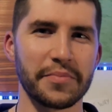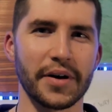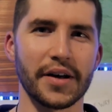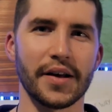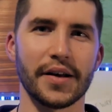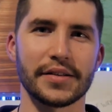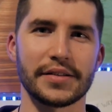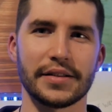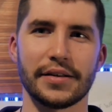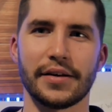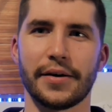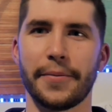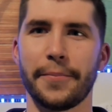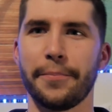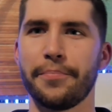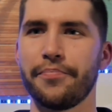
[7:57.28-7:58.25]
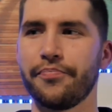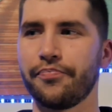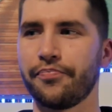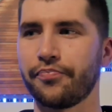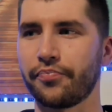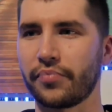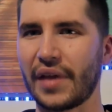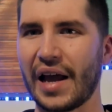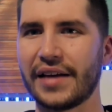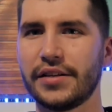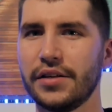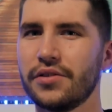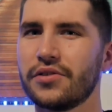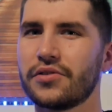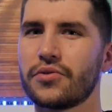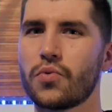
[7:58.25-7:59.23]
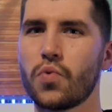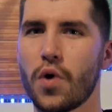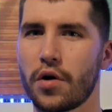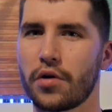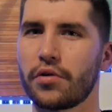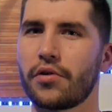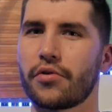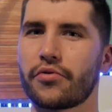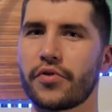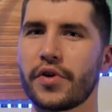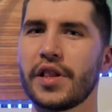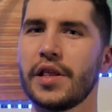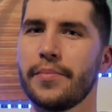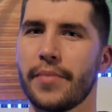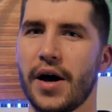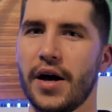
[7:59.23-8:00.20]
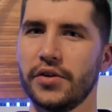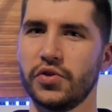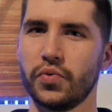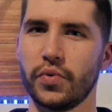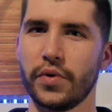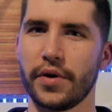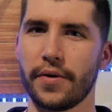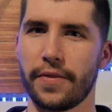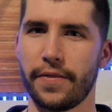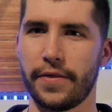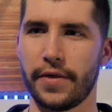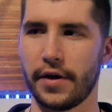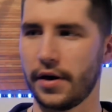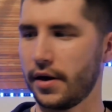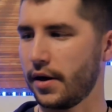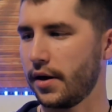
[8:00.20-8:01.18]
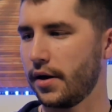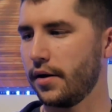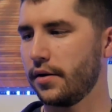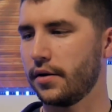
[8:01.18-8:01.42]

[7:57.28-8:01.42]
but um, I didn't work really much with the